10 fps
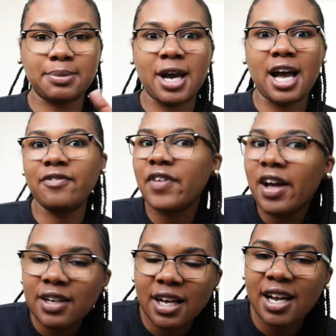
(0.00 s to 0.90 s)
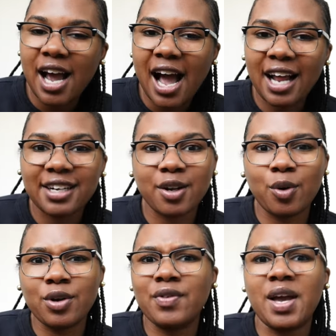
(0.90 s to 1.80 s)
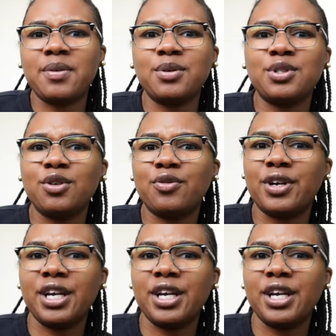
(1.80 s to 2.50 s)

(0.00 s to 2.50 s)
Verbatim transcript: But I found out that I don't even have no silver